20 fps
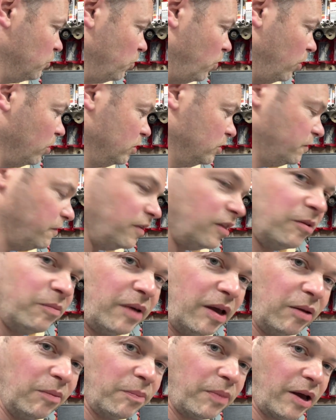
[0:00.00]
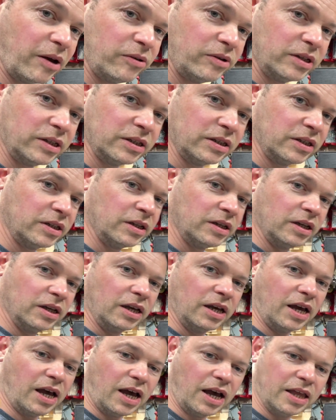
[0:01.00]
One's for the main power,
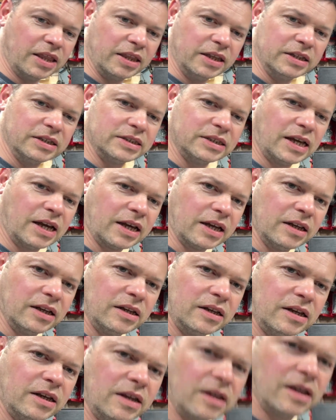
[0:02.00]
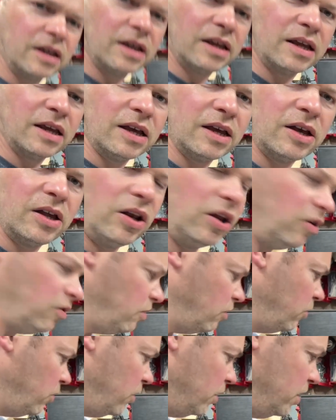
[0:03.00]
and the second,
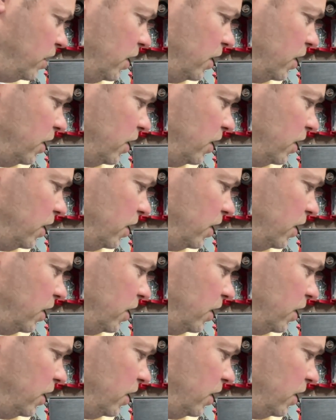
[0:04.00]
lower one,